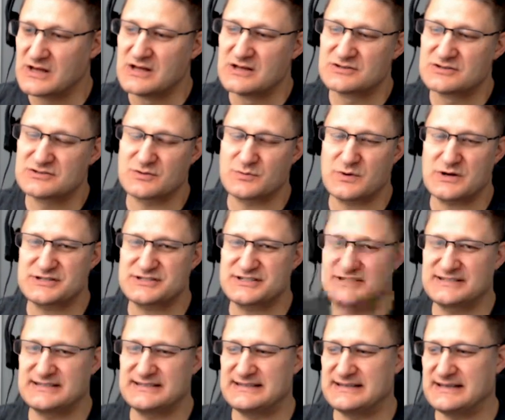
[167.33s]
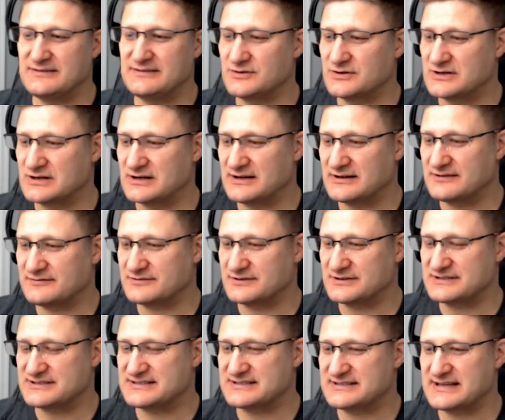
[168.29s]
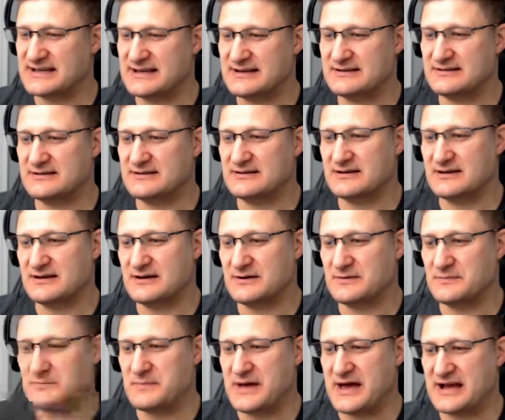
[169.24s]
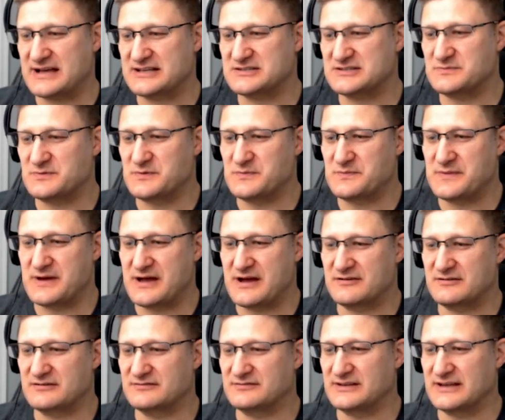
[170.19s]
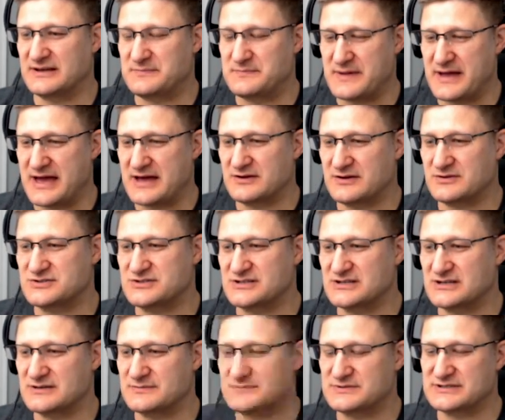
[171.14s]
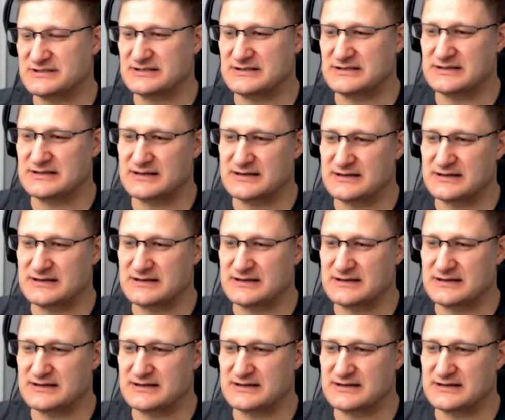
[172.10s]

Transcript: So the Washington Naval Conference set a maximum amount of like battleships and